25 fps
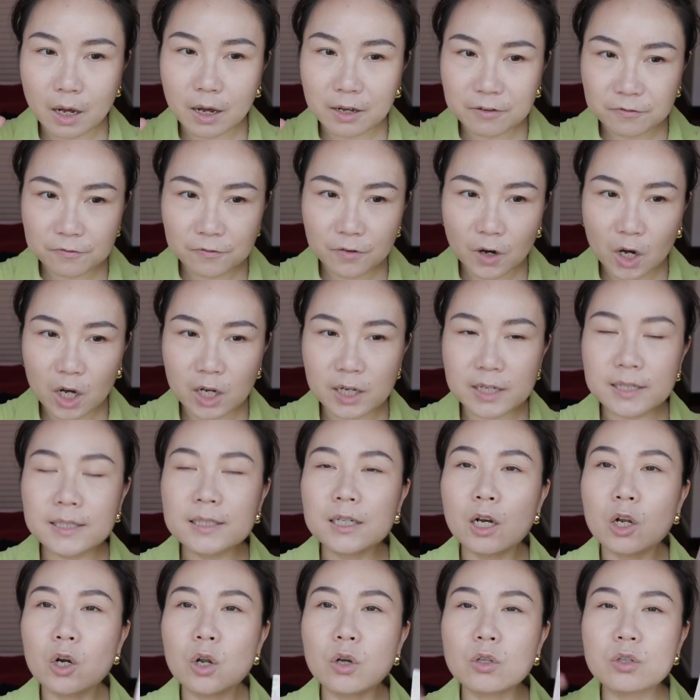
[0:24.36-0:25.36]
I find
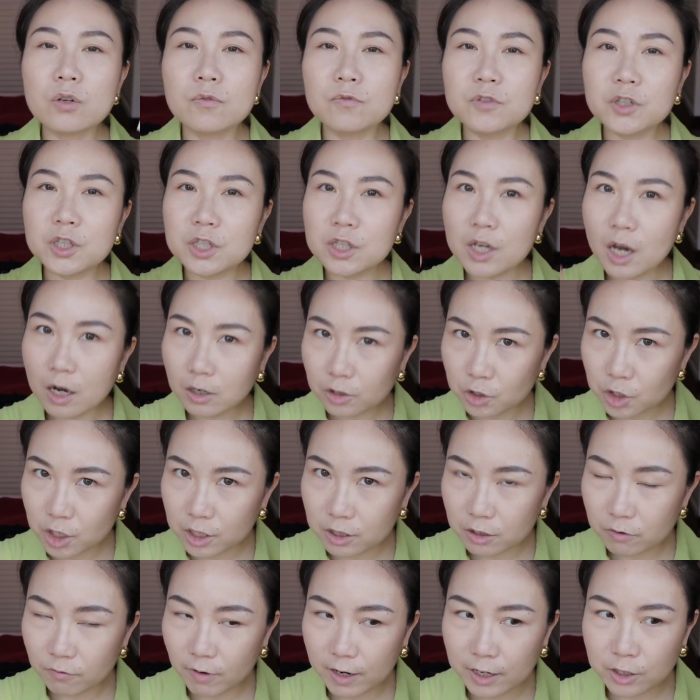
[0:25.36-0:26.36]
a lot of young
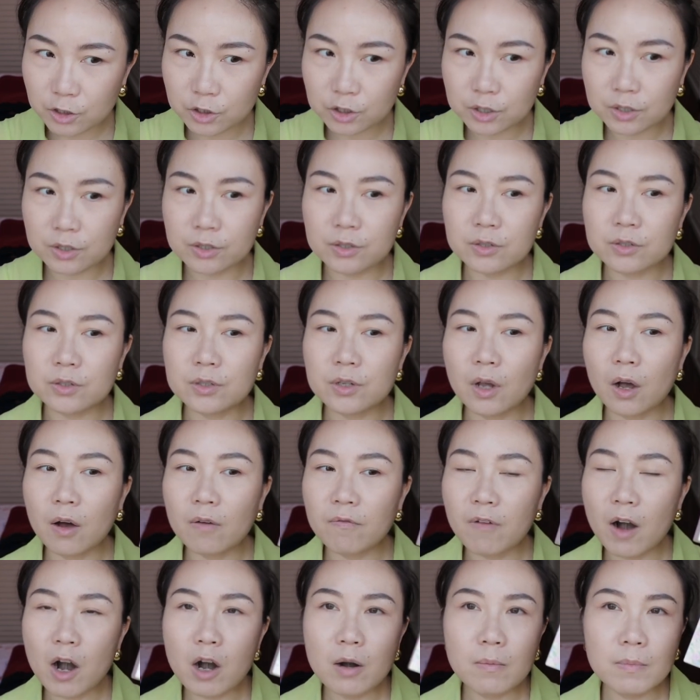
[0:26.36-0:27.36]
generations are
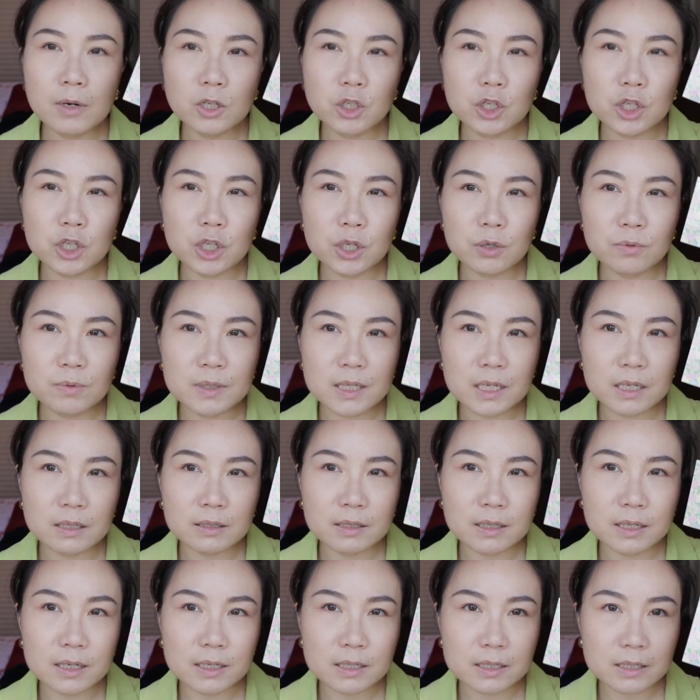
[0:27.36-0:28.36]
very much
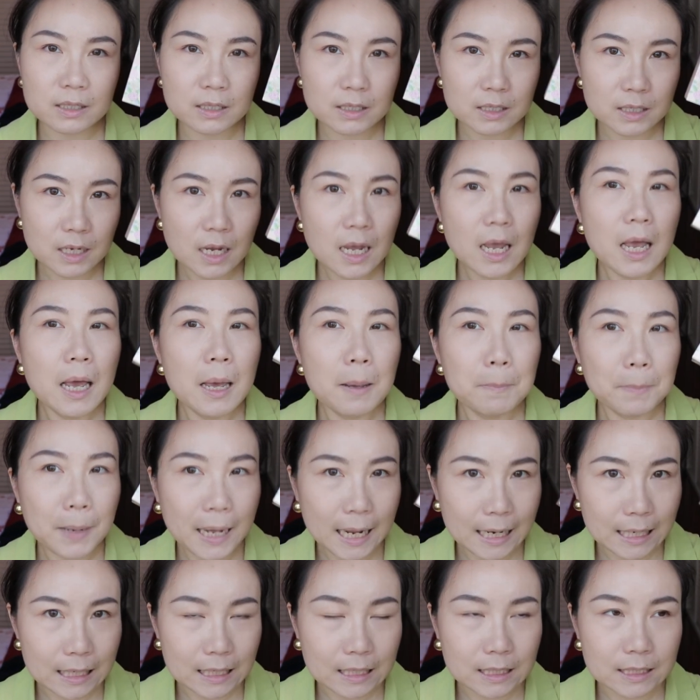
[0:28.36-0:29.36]
using this
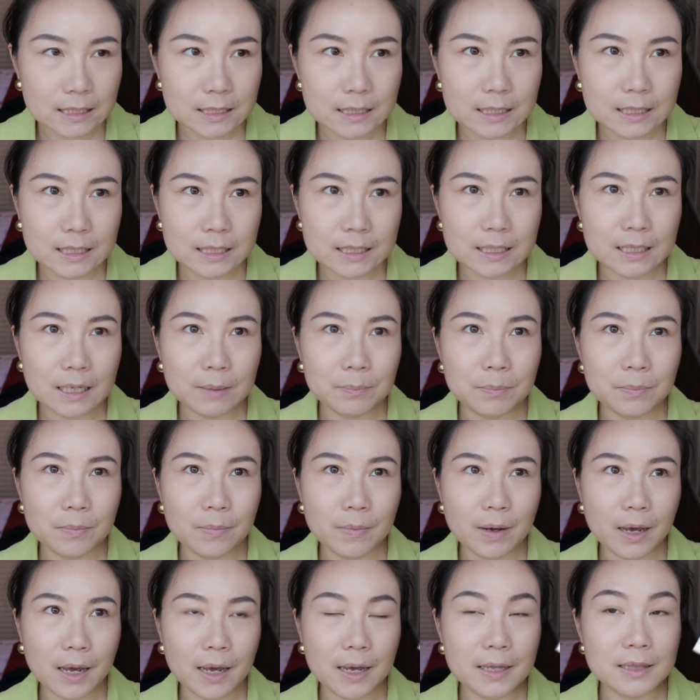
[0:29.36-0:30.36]
palette.
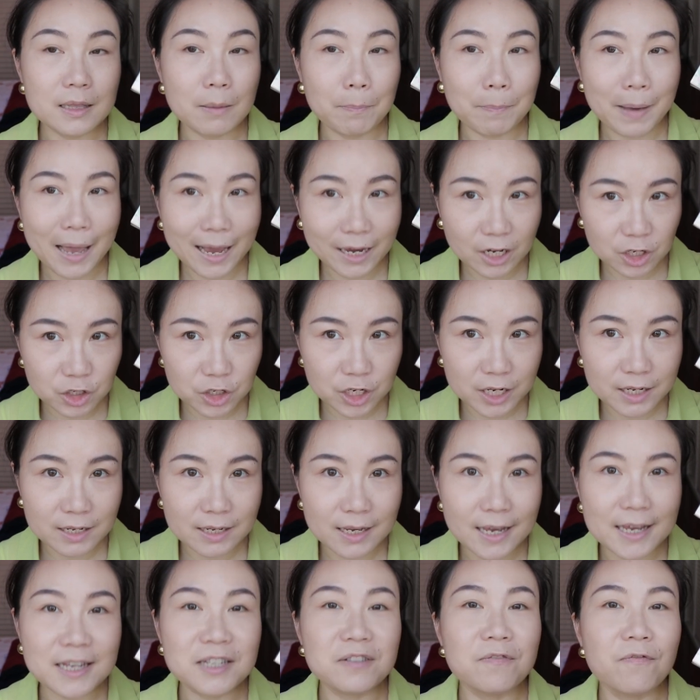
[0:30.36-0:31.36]
The packaging
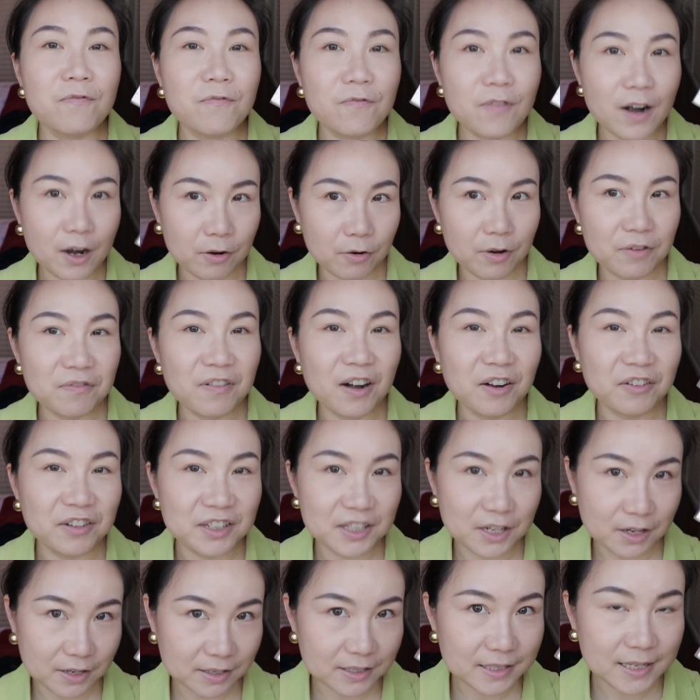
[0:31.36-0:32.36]
is very
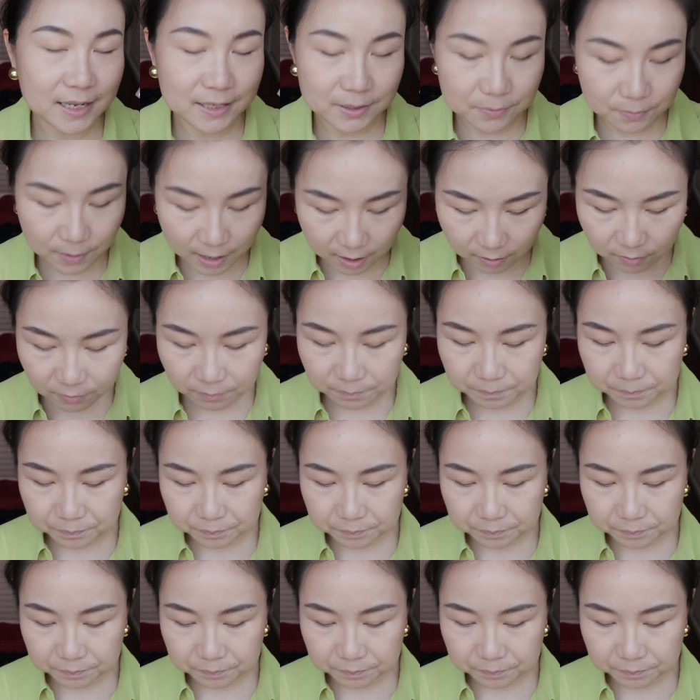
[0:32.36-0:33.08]
nice as well.